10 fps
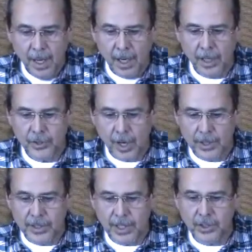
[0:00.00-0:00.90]
Uh,
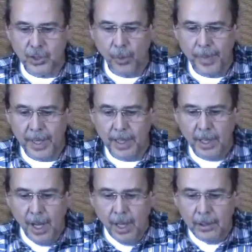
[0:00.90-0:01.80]
John says so many
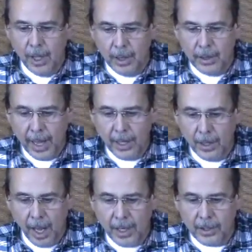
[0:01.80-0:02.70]

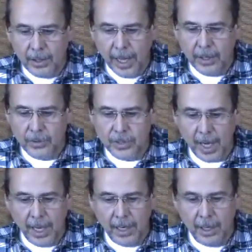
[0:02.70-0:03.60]
layers
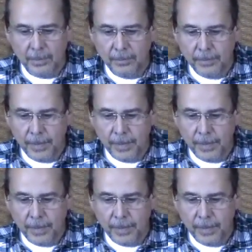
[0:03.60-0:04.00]
and